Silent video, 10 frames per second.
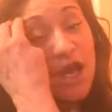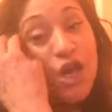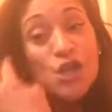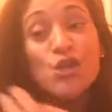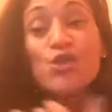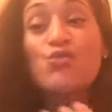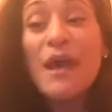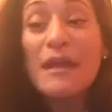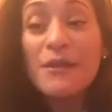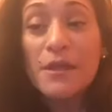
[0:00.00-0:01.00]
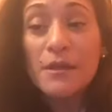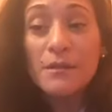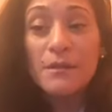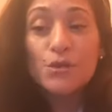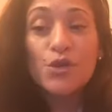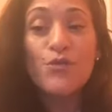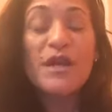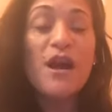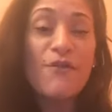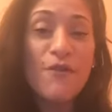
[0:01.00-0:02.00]
strength to
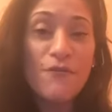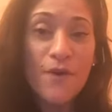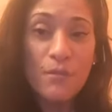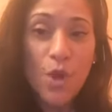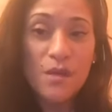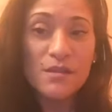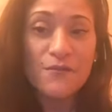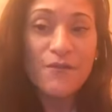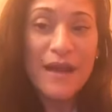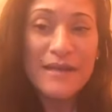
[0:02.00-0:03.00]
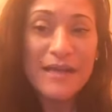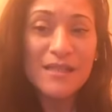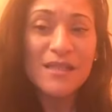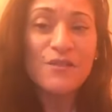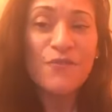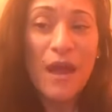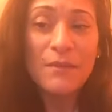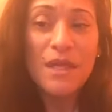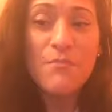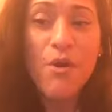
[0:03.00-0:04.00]
recover from loss of finances,
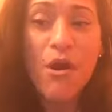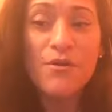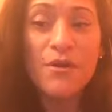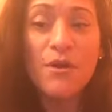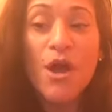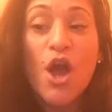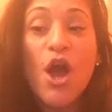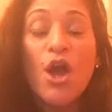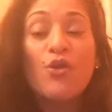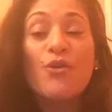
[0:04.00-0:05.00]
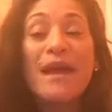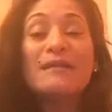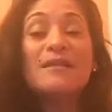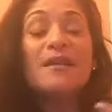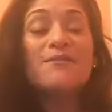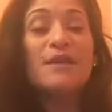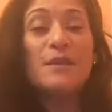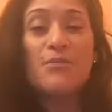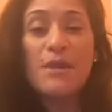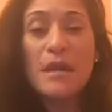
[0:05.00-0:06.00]
family, and partner, creativity,
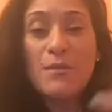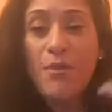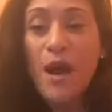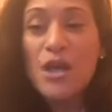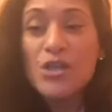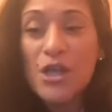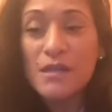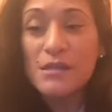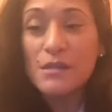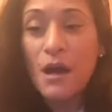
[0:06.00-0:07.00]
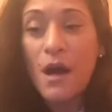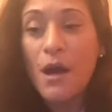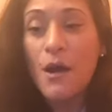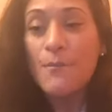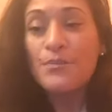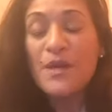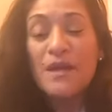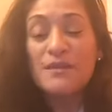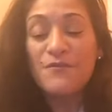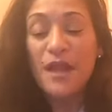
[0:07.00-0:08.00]
bringing projects, um,
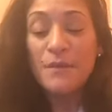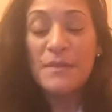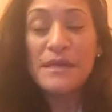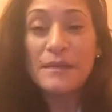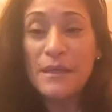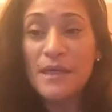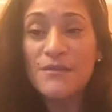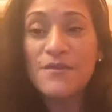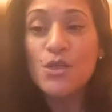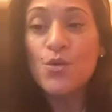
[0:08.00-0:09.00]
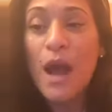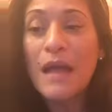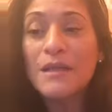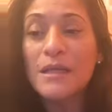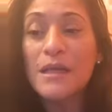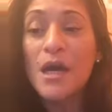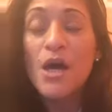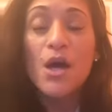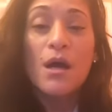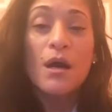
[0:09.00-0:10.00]
developing individuality.
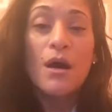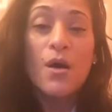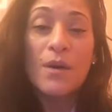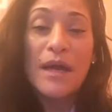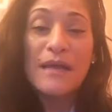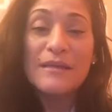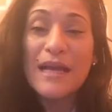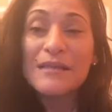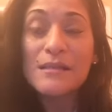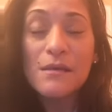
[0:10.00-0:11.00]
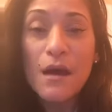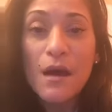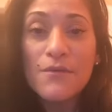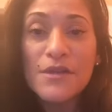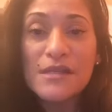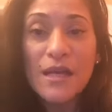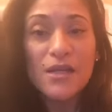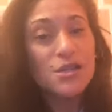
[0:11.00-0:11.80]
Okay, that's uh, the second